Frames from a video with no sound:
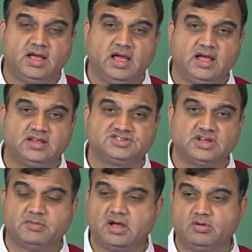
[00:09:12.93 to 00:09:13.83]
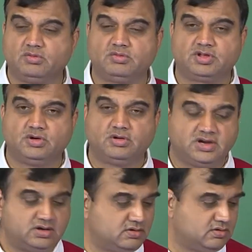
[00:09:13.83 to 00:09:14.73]
and somehow cure
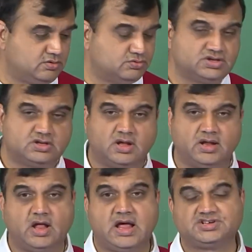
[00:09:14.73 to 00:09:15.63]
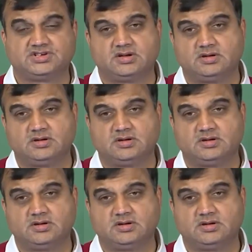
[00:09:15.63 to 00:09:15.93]
it using a large